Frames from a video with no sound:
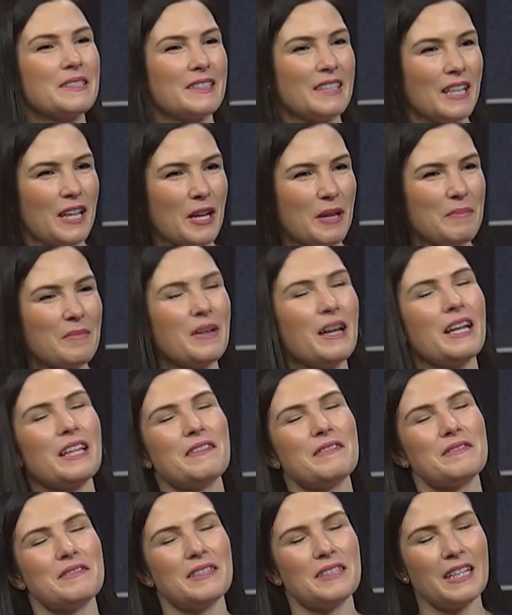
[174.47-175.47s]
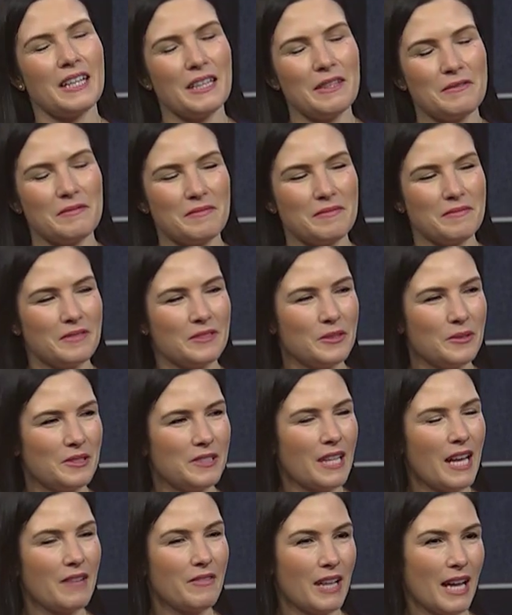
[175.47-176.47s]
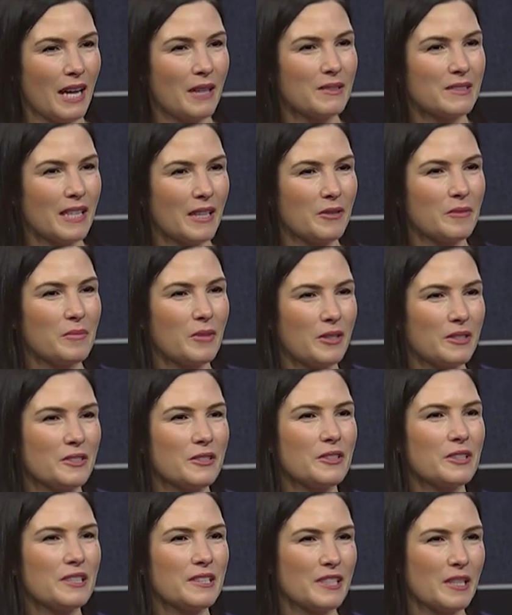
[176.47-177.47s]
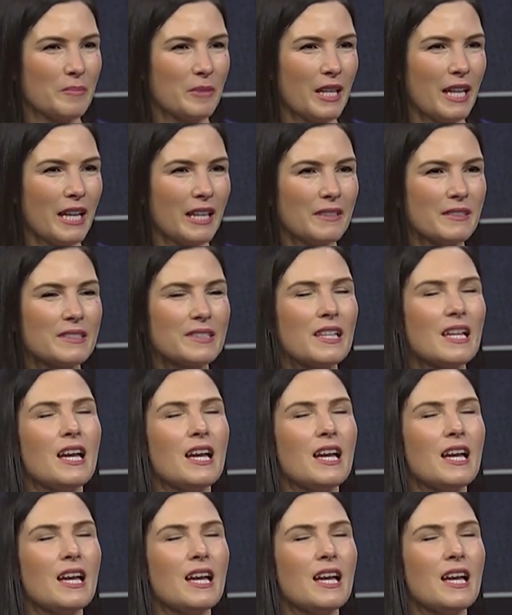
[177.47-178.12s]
Because I used to have a house out in Montauk, a summer house.